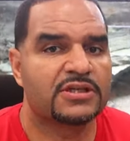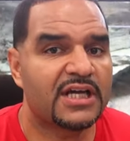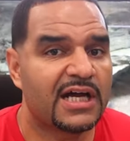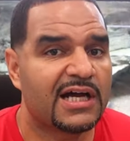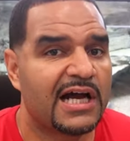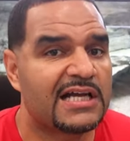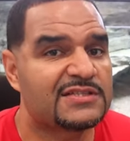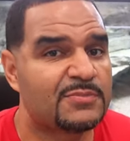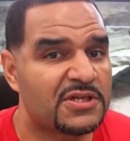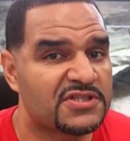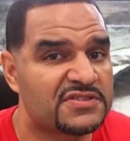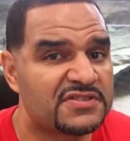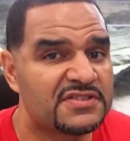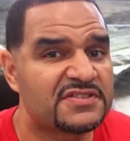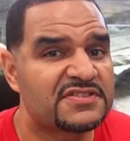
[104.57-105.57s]
Yeah, as
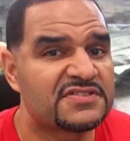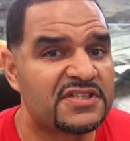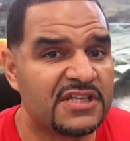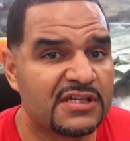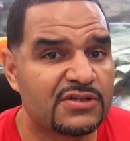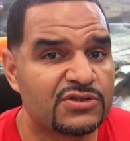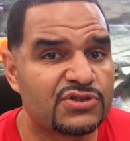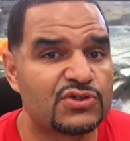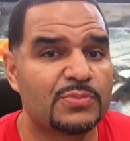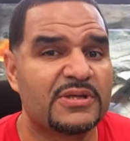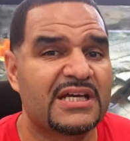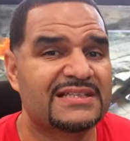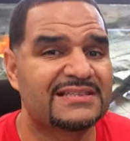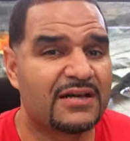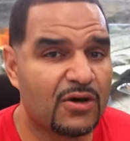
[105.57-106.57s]
much as this is geared to
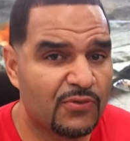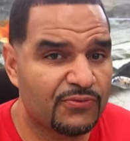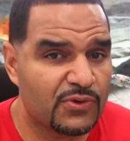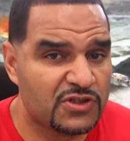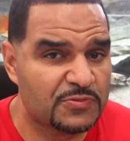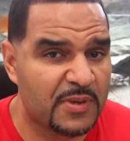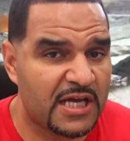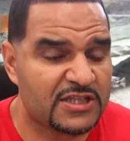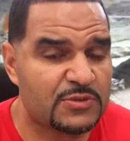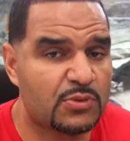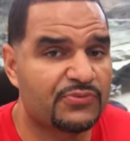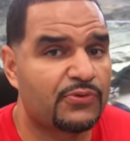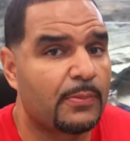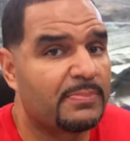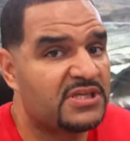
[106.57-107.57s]
be as helpful as
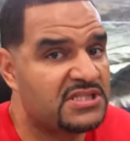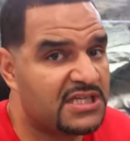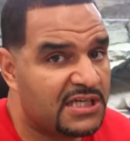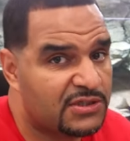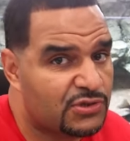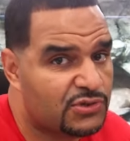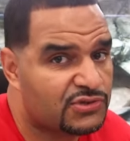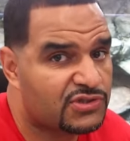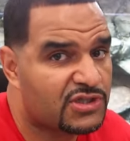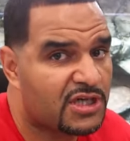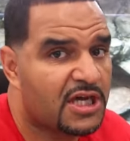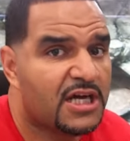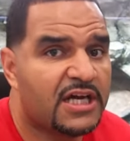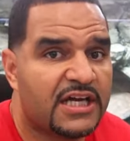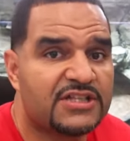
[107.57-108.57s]
possible for beginners,
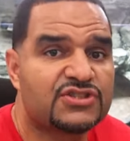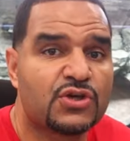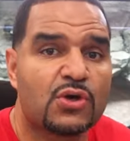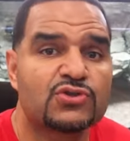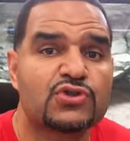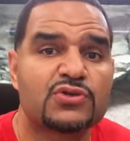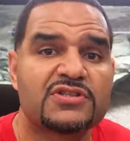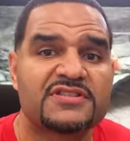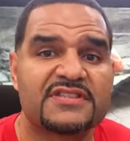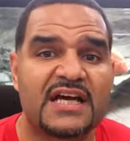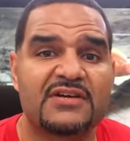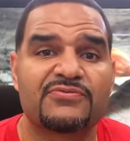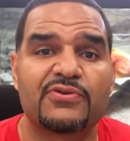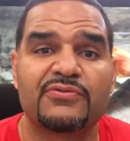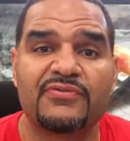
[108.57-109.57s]
it's also
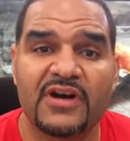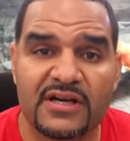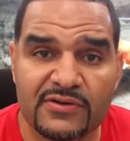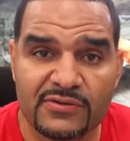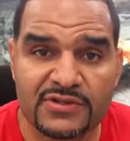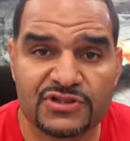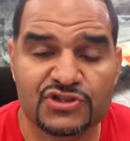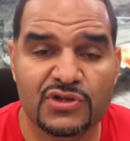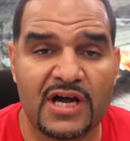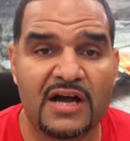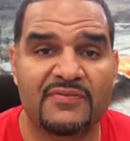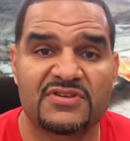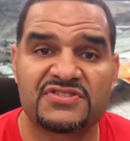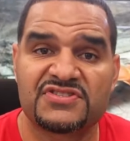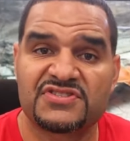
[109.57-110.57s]
designed for veterans to
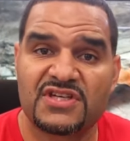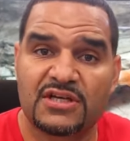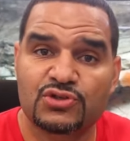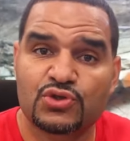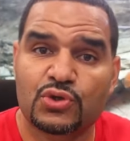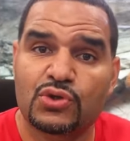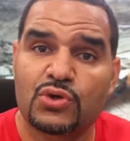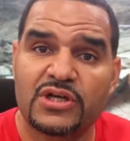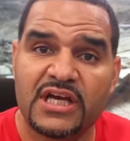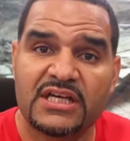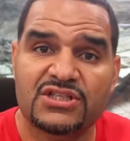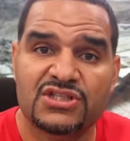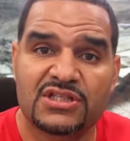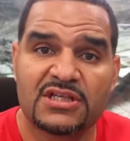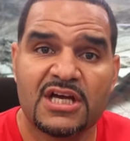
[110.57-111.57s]
have a central
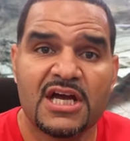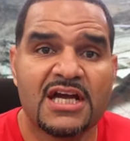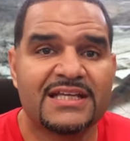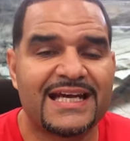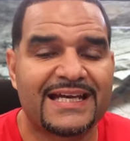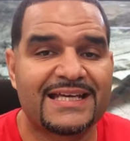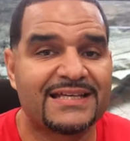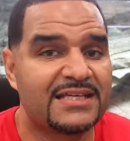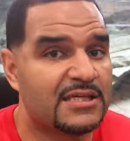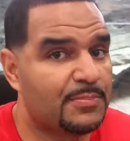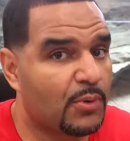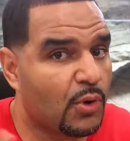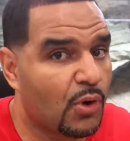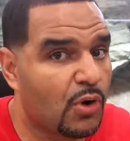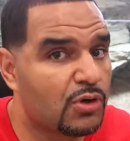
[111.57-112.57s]
location that can
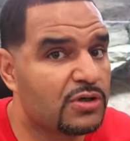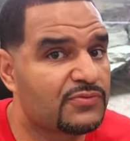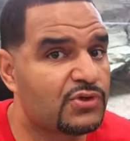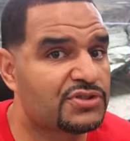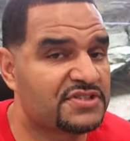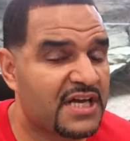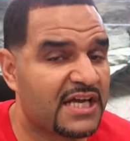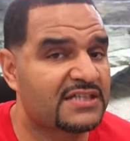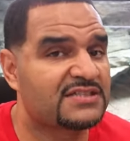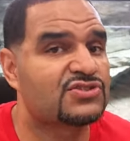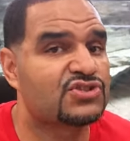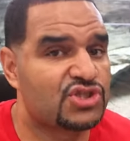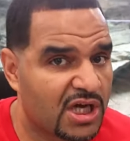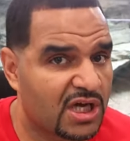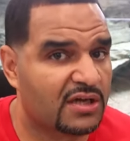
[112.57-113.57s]
keep all of your tanks
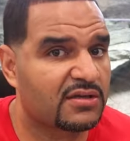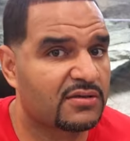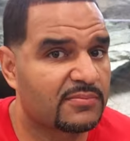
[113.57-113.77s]
in check.